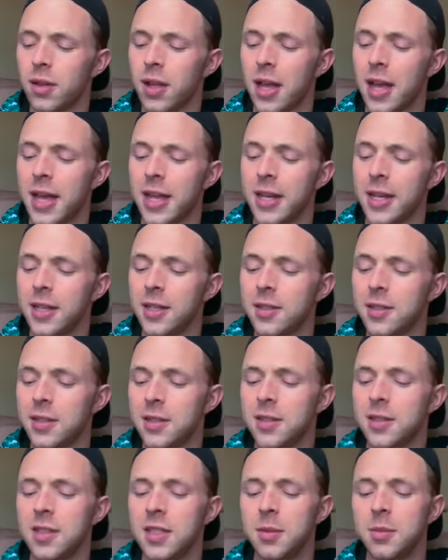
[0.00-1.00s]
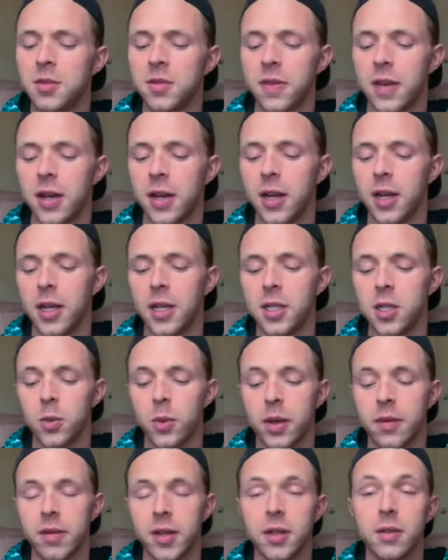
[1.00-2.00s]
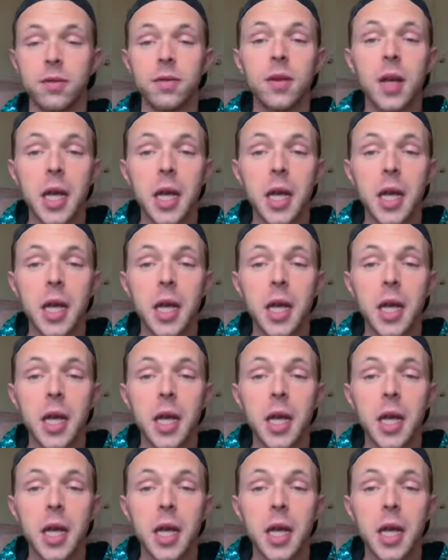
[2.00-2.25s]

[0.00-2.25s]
headings. It seems very derivative.